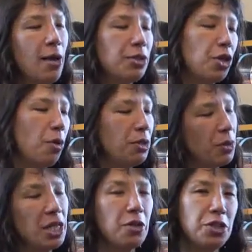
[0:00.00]
So
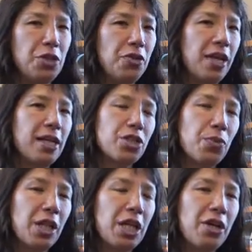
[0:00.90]
between those two things,
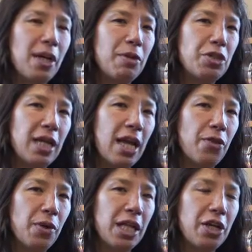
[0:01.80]
the really good imagery
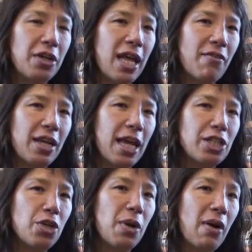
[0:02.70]
and the really good
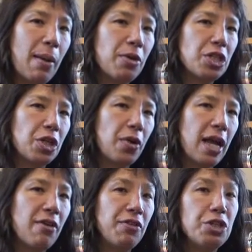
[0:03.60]
navigation, we were able to
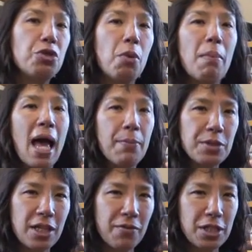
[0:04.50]
create visual
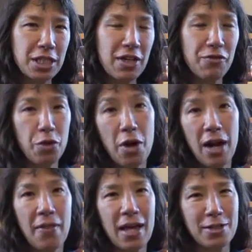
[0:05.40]
maps of the
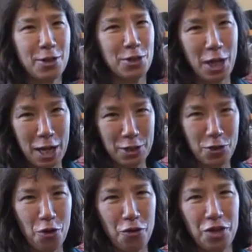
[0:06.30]
seafloor, and that's our
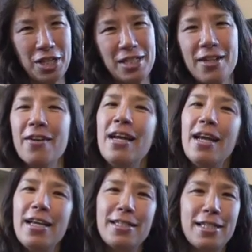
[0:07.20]
science goal for this year,
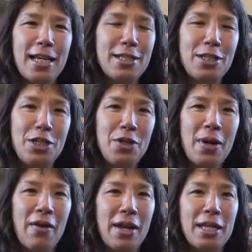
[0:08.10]
is to get into
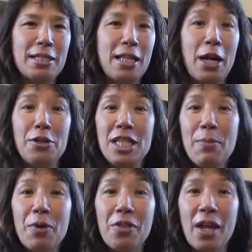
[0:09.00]
new areas that are
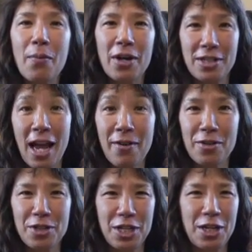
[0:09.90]
deeper than where
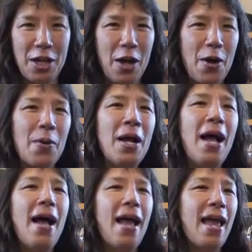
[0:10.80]
divers can go
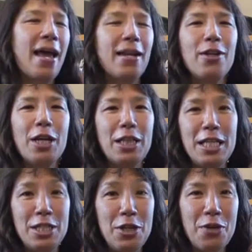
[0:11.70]
and look at
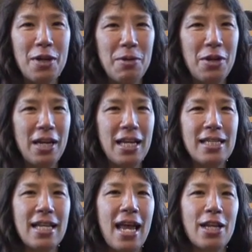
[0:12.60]
these new
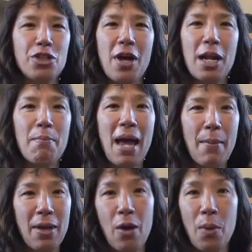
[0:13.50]
communities and try to
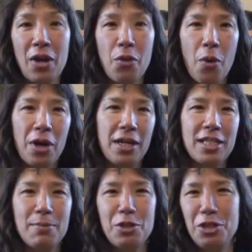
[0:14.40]
map out where the
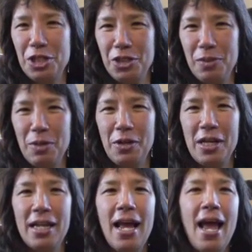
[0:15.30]
organisms are
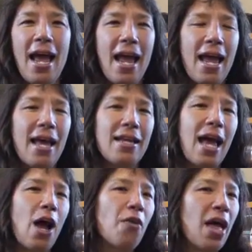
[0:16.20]
distributed and
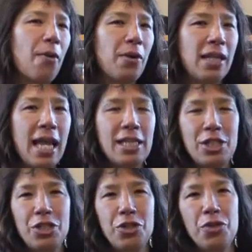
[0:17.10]
how that
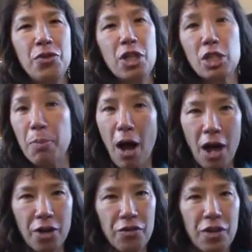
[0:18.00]
relates to the
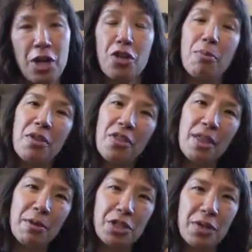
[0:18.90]
topography or the
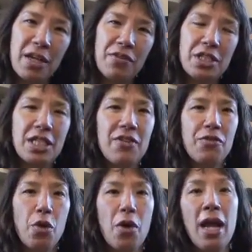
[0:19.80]
bathymetry of the
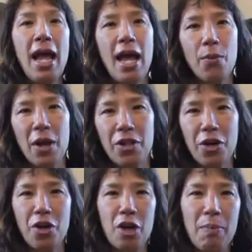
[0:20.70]
seafloor and where the
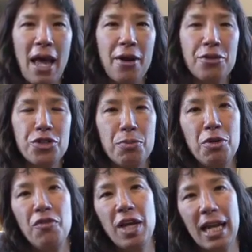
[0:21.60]
current patterns are
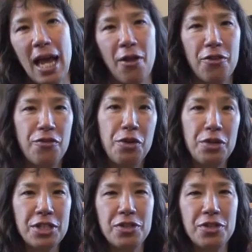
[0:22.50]
moving and how the food is